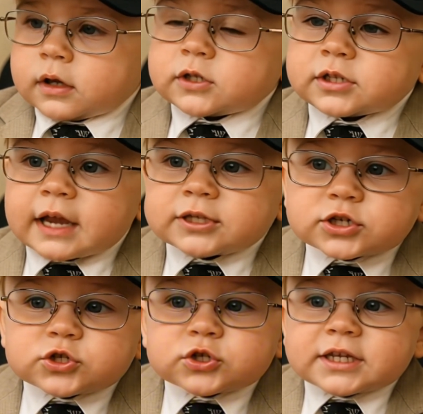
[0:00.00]
This
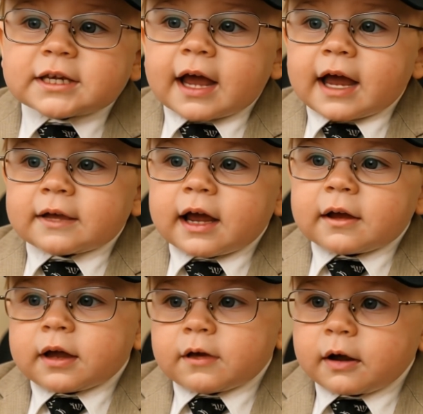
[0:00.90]
Constitution is a
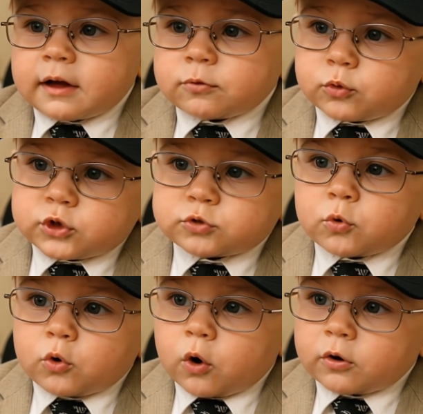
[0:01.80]
contract in writing enforceable
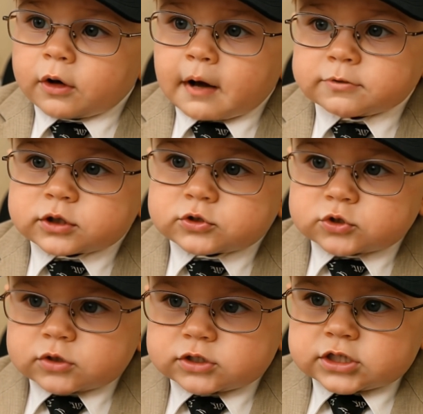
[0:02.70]
in the court of law
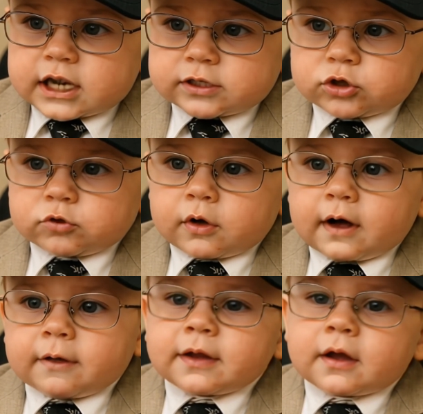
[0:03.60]
pursuant to the statute of
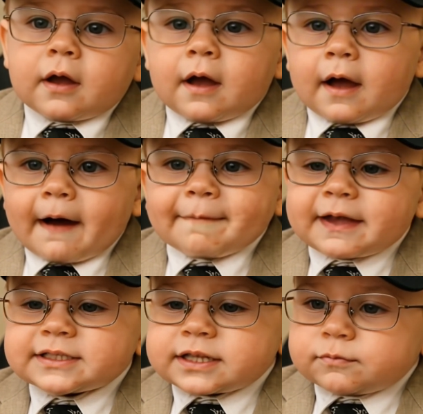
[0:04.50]
frauds. I'm
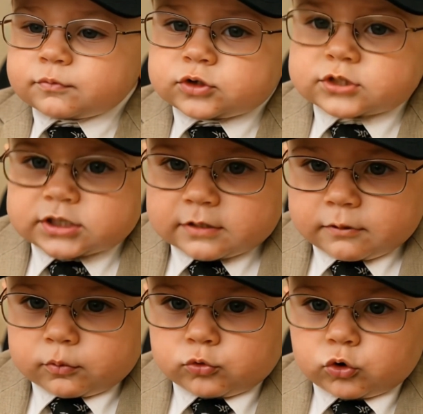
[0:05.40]
asking for
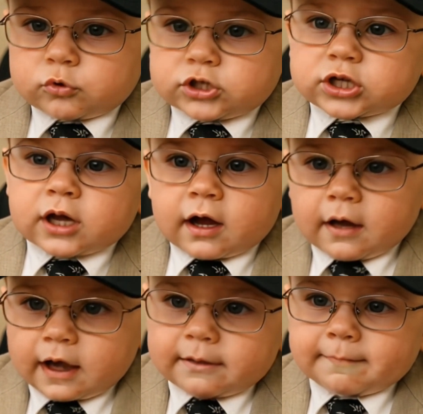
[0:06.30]
specific performance, Your
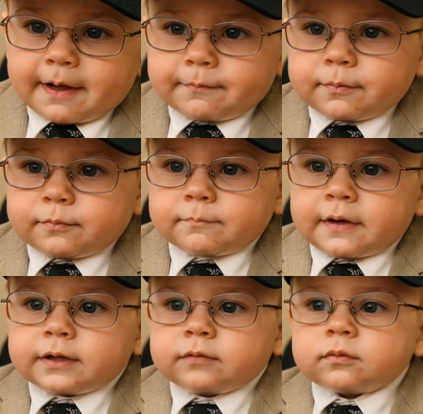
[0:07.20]
Honor, in favor of
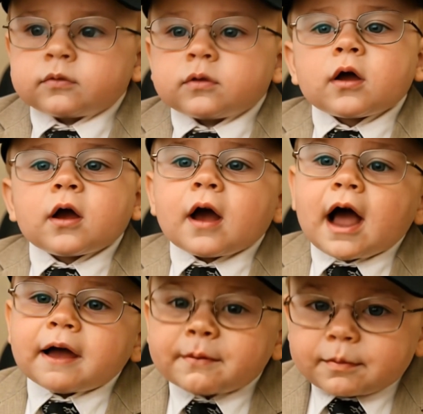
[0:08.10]
me.
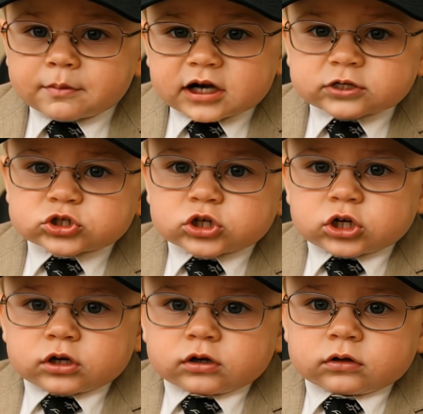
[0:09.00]
I am the
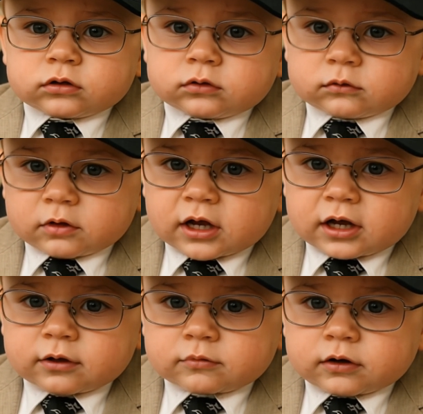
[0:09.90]
beneficiary of the
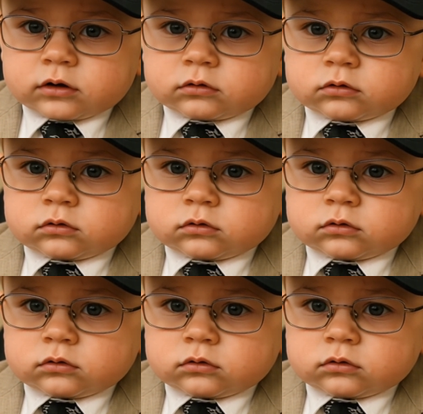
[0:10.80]
contract.